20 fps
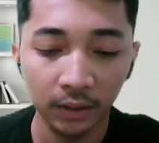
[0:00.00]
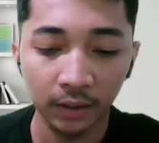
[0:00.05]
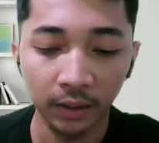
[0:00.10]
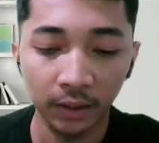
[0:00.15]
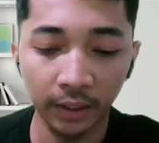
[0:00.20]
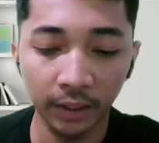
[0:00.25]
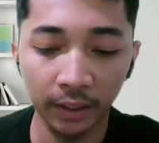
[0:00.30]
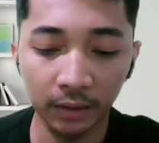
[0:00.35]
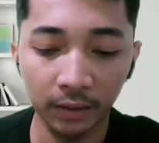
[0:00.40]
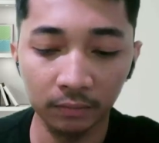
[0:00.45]

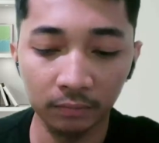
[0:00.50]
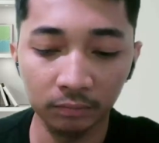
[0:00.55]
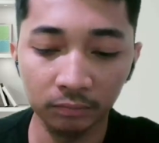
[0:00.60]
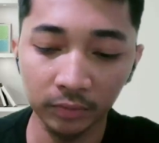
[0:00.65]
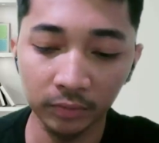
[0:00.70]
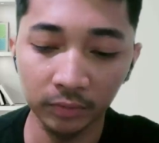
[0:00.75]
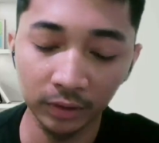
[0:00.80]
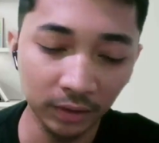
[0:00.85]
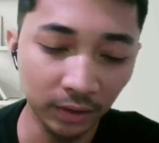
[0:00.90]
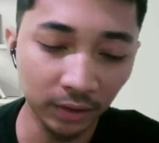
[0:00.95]
And
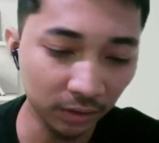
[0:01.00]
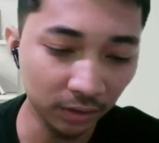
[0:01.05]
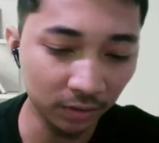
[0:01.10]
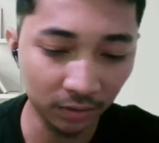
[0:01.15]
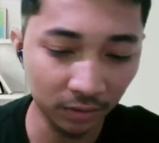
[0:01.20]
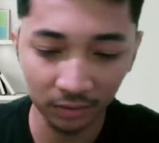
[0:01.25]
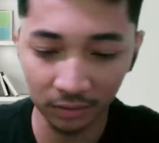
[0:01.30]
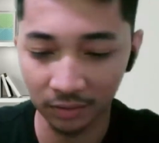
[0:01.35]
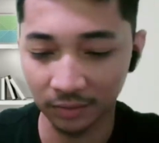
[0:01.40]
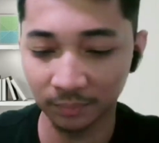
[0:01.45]
in
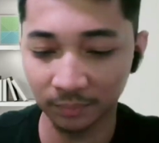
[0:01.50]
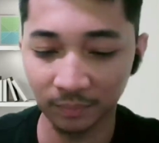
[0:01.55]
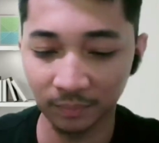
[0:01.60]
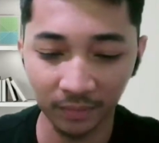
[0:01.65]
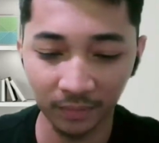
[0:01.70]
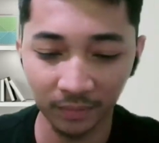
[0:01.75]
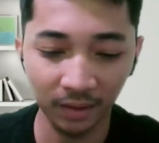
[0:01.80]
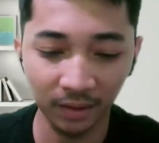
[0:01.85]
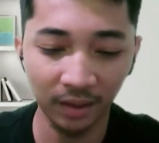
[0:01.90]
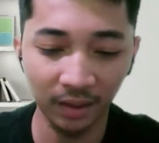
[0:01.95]
this,
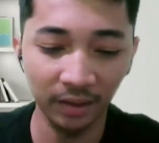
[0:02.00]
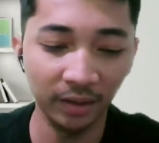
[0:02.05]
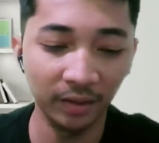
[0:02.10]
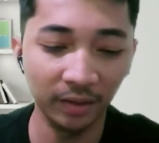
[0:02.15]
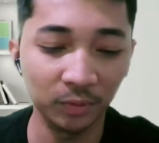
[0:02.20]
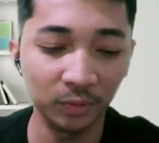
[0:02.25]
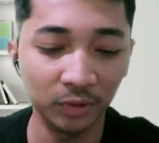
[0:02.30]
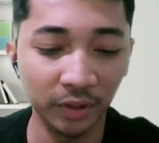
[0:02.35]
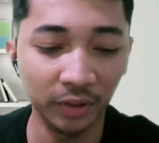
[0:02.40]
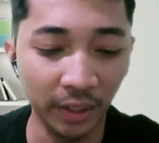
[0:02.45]
I have
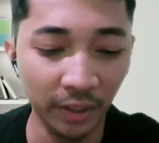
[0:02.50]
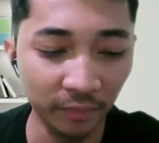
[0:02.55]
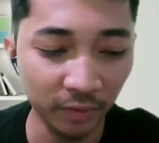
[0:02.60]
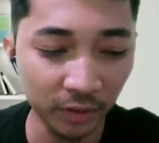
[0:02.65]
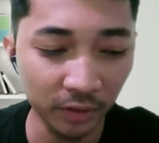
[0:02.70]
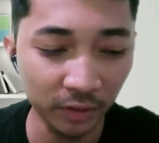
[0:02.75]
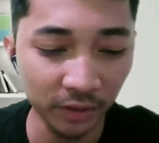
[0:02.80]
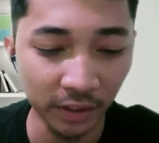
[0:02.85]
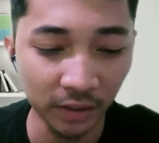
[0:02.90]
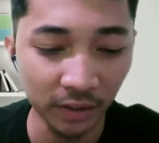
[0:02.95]
to say,
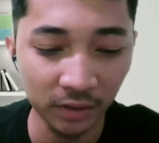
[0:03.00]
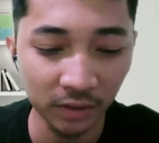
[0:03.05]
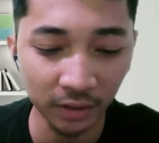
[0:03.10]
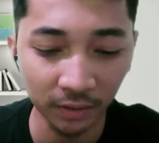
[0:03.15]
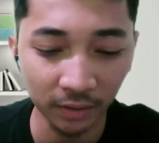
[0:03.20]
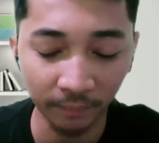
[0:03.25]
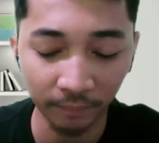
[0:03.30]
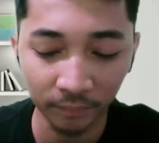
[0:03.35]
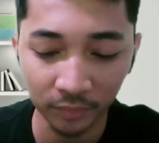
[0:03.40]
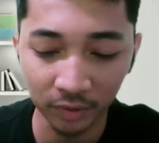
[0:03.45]

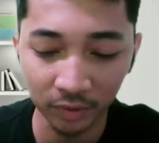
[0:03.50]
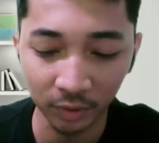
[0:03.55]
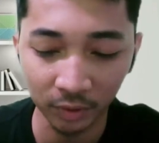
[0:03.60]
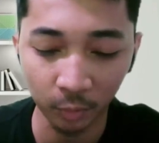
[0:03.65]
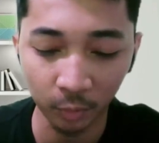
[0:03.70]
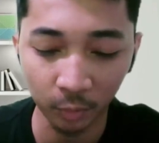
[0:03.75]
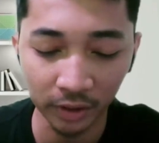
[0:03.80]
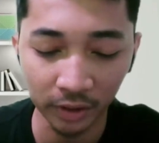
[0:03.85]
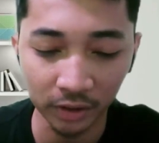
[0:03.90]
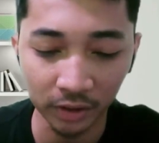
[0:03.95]
ever-changing
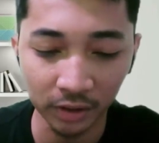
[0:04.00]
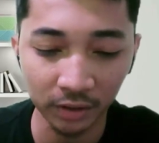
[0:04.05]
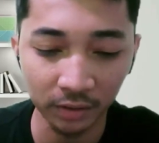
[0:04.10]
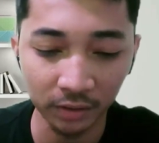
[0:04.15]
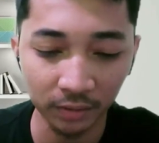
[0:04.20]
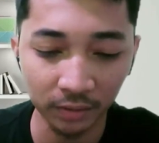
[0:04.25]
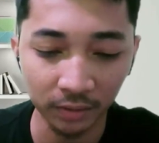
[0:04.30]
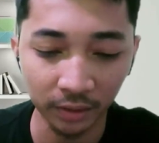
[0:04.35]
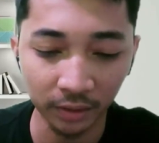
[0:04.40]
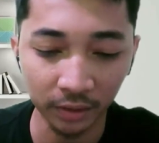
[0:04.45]

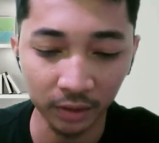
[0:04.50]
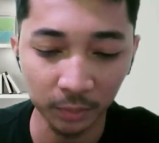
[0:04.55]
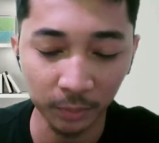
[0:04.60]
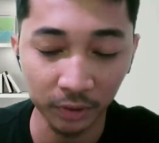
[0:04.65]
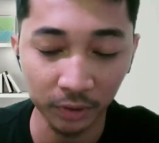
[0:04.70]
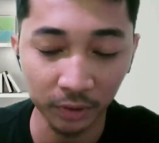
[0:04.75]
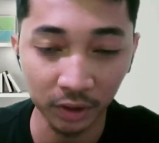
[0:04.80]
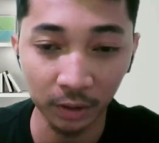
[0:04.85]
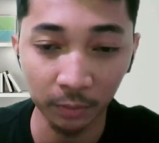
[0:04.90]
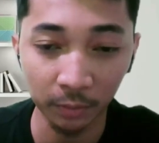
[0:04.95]
situation,
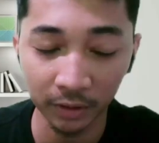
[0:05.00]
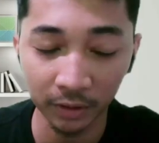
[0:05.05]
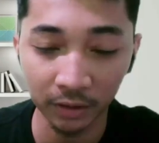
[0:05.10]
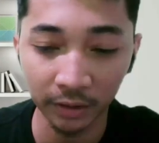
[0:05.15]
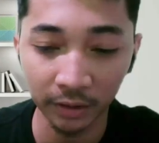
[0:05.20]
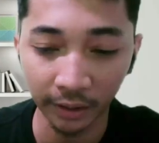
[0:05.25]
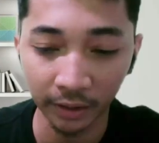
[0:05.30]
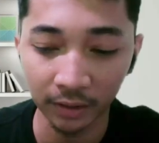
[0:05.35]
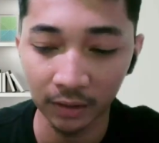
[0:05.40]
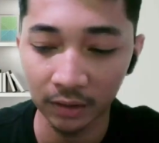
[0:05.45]
especially with the
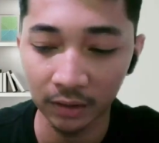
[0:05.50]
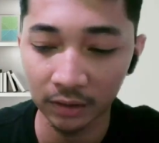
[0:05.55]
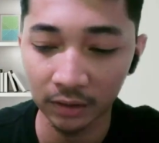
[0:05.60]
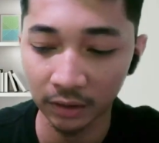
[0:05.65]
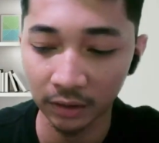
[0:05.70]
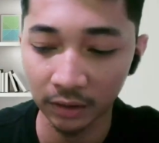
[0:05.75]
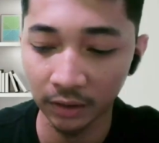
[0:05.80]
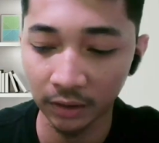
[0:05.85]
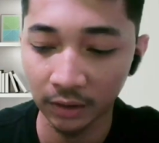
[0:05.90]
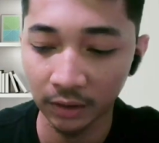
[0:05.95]

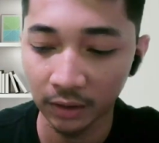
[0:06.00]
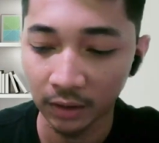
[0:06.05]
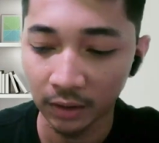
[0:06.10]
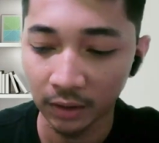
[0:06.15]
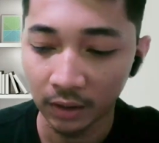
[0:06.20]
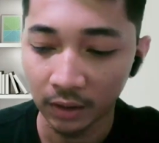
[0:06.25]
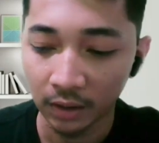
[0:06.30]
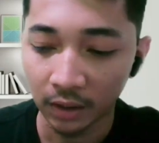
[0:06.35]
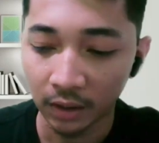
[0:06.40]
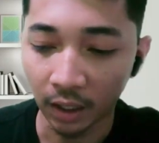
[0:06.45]
technology,
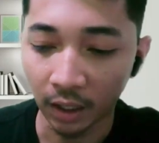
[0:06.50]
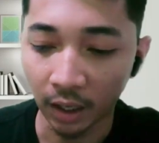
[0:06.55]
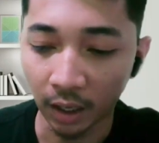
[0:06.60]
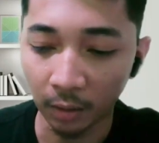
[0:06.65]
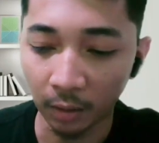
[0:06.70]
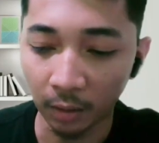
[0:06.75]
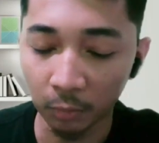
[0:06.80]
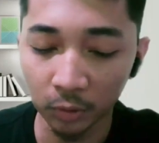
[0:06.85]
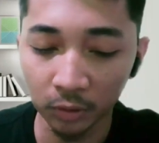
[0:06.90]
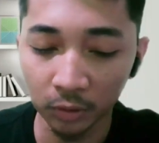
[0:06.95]

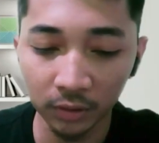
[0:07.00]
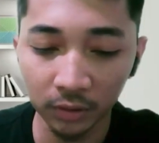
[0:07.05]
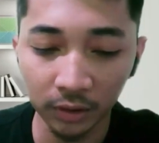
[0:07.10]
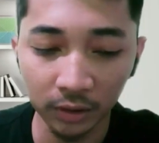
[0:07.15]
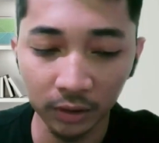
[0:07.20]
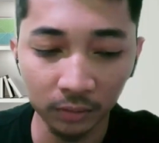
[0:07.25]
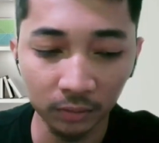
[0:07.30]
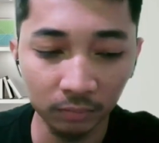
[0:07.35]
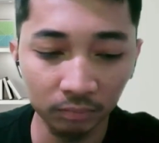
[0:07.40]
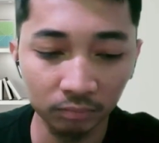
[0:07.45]
I would
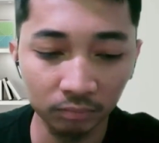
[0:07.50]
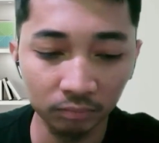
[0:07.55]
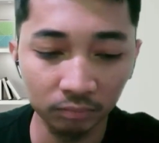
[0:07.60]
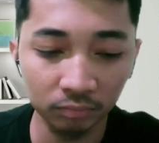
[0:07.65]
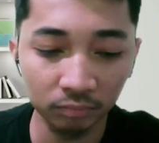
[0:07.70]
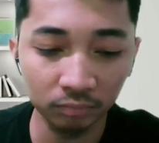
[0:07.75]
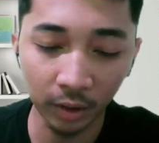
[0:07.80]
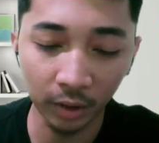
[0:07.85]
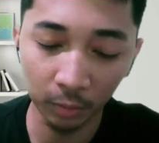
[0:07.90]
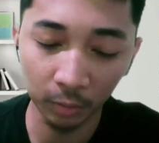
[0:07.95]

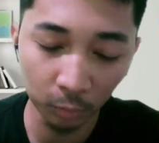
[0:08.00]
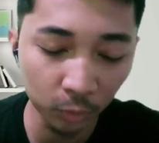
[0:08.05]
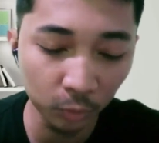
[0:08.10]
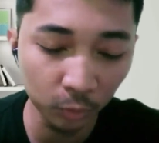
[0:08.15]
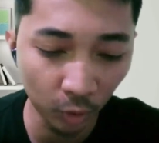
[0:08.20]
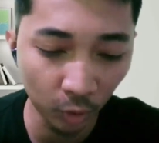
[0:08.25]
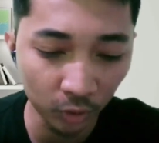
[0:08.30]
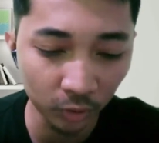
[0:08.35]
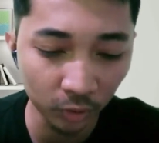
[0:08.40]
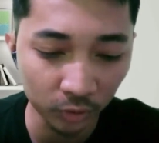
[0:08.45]

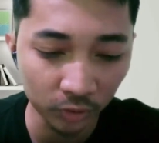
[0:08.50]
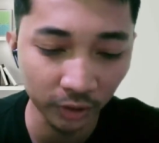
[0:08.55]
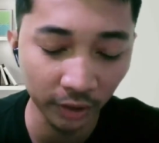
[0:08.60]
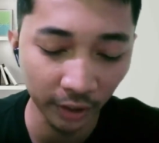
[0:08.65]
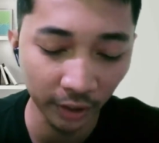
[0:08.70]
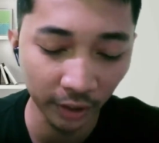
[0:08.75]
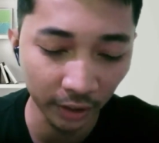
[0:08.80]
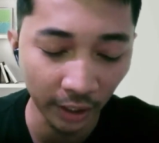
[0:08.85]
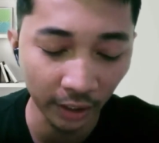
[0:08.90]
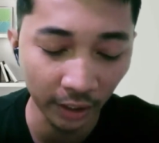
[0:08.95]
want to
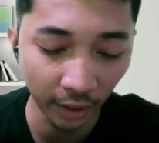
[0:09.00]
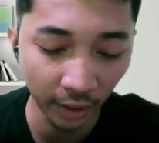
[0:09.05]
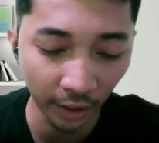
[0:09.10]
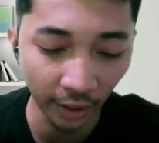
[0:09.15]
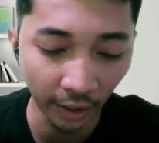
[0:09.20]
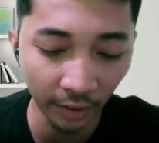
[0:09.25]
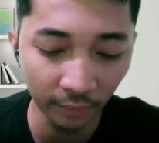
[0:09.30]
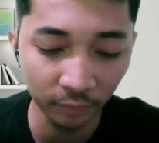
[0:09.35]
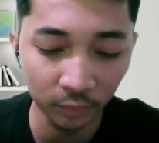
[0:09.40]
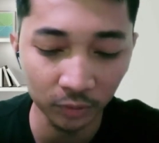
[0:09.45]
say, and I
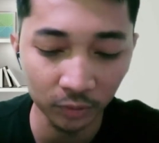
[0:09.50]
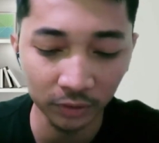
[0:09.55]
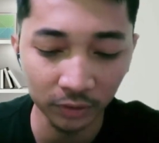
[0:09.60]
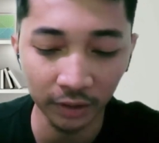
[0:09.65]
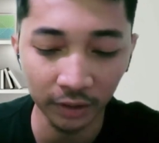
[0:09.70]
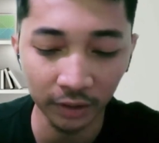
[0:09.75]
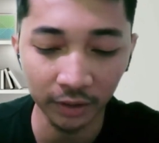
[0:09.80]
have to say